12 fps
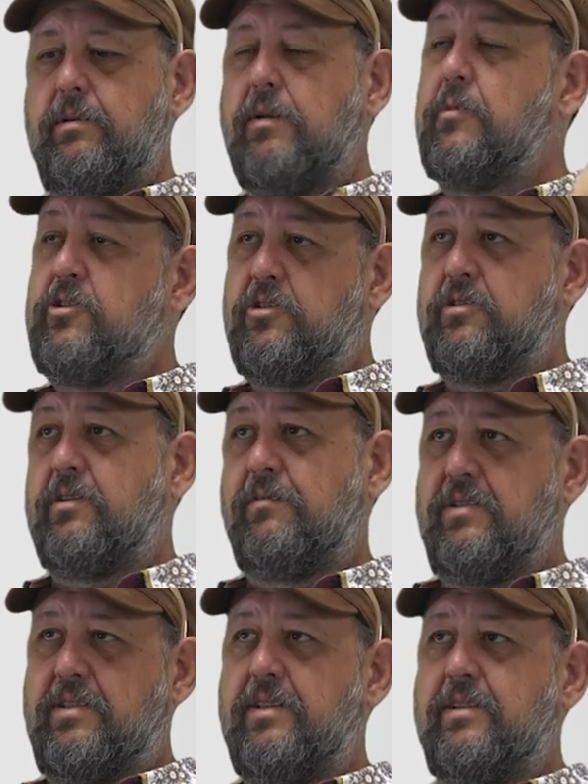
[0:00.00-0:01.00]
commercial
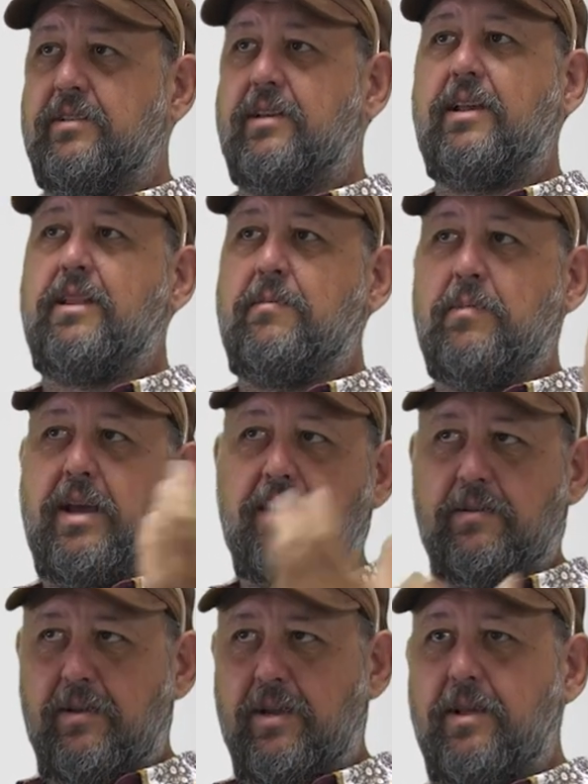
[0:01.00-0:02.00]
services, and they
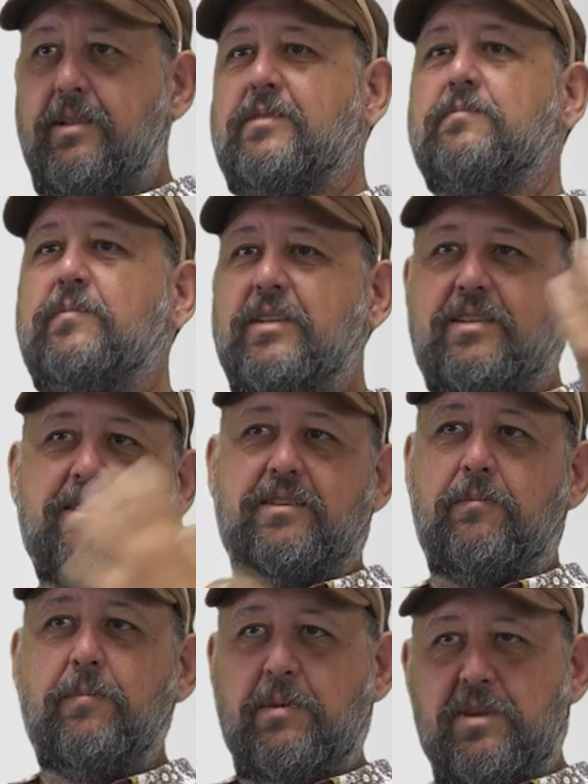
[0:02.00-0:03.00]
might, it, this this
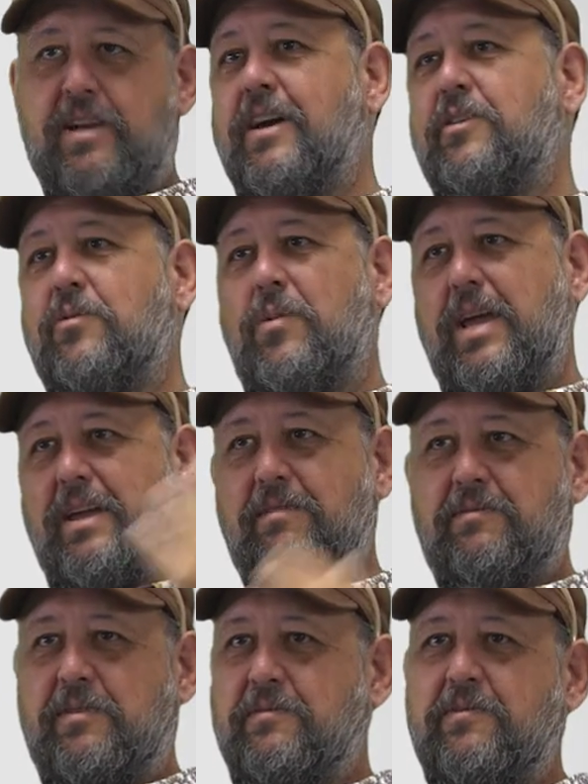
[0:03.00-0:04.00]
is maybe another
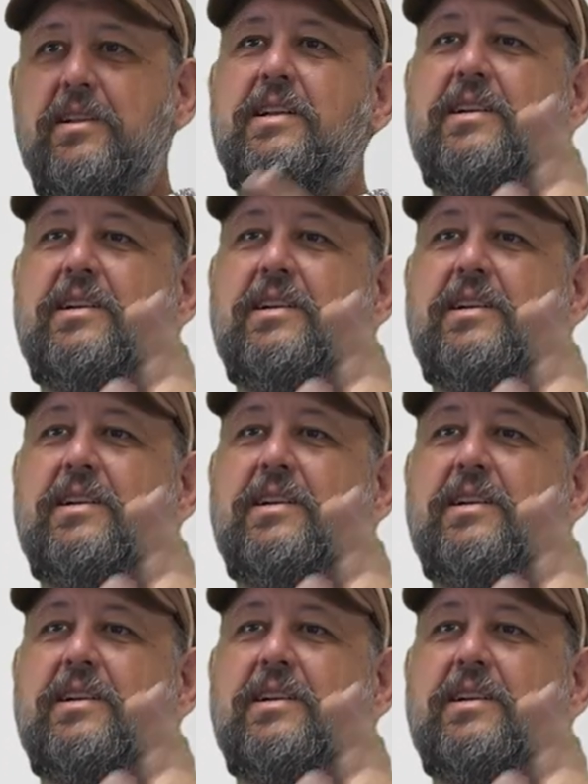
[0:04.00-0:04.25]
wave of